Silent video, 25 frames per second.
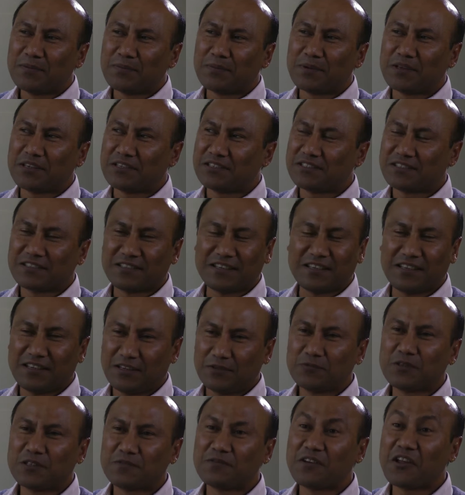because
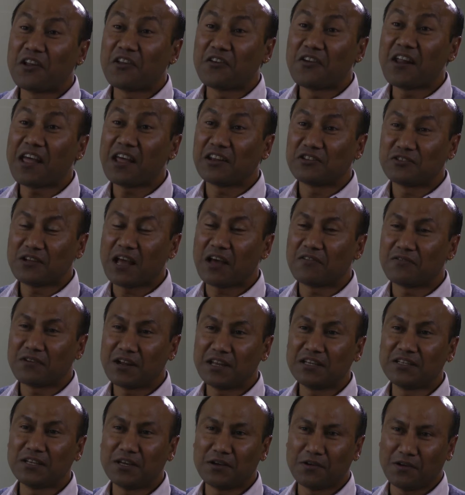it was very rare to have
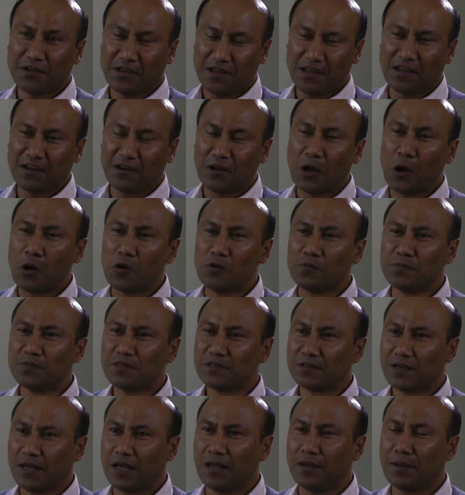radio in
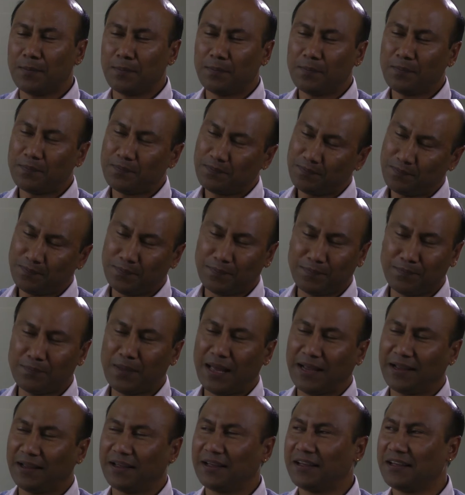homes
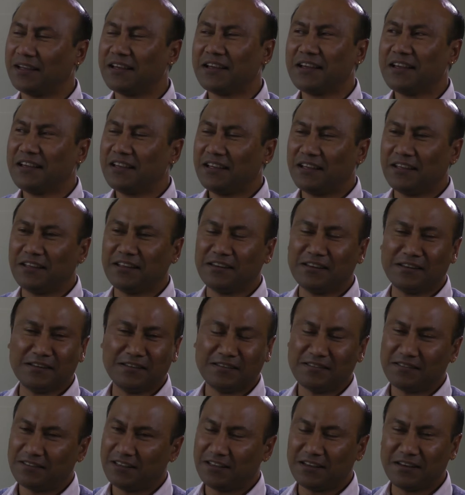back
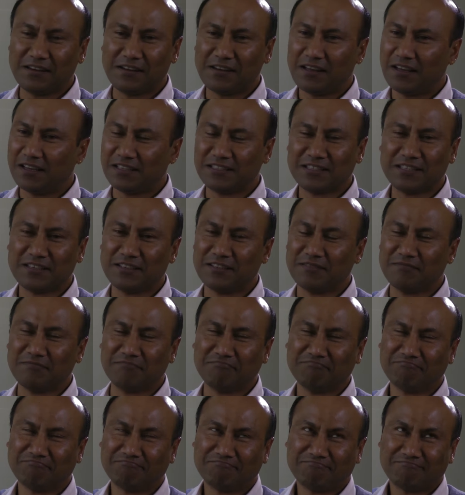in the
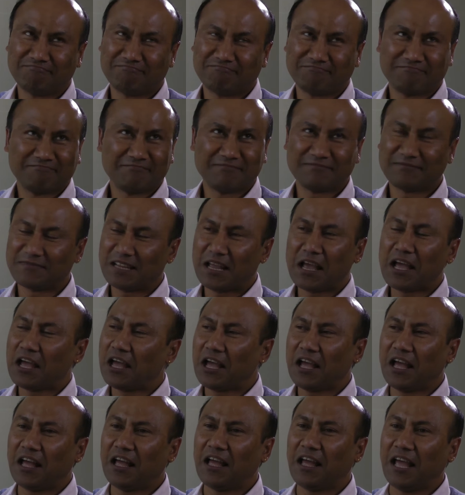1980s,
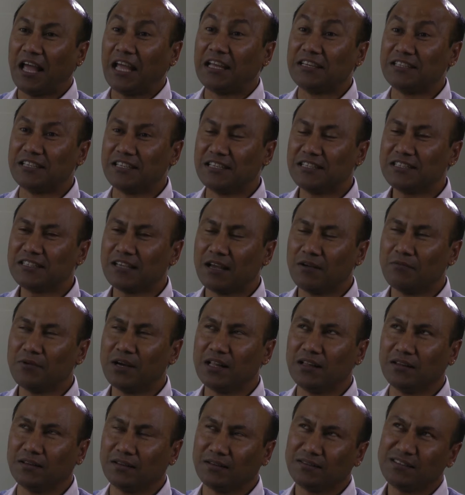
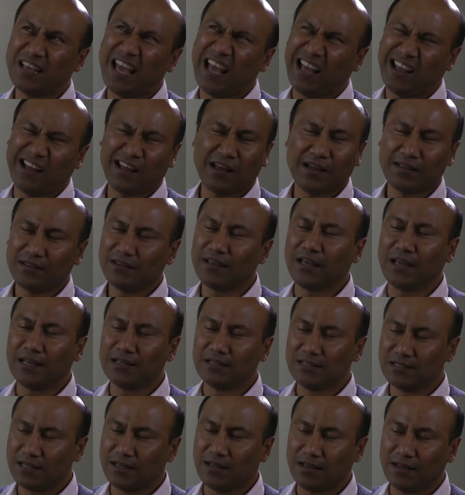I think
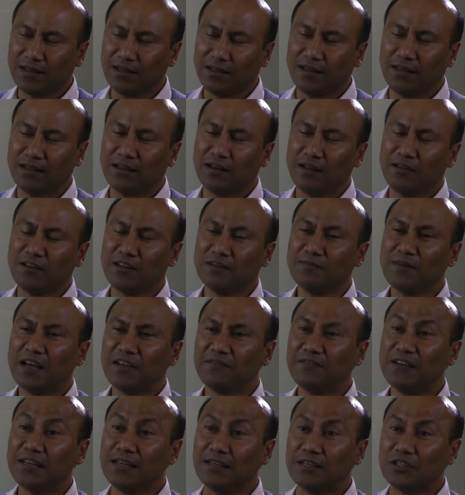80s in
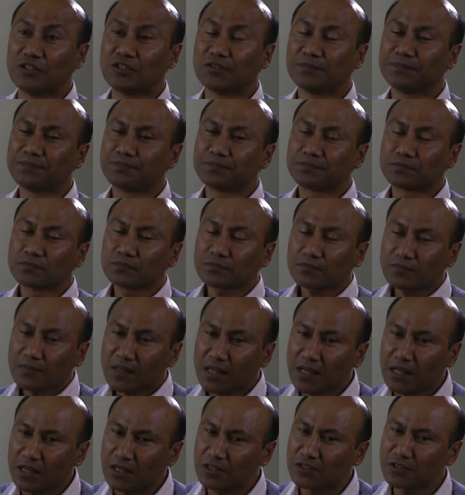my village.
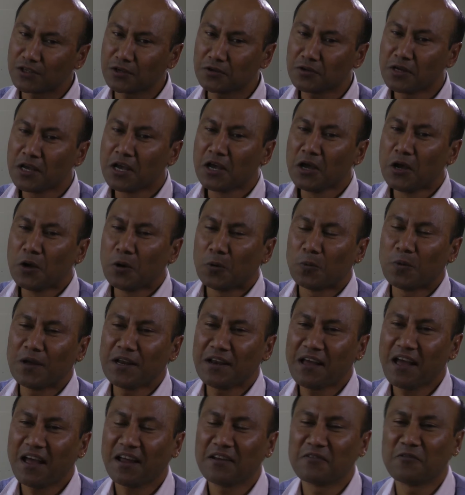So
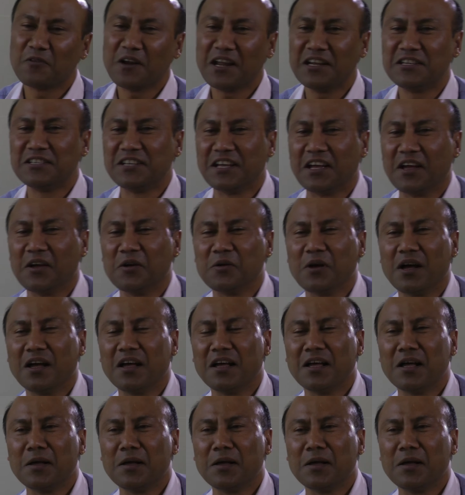when I had a radio,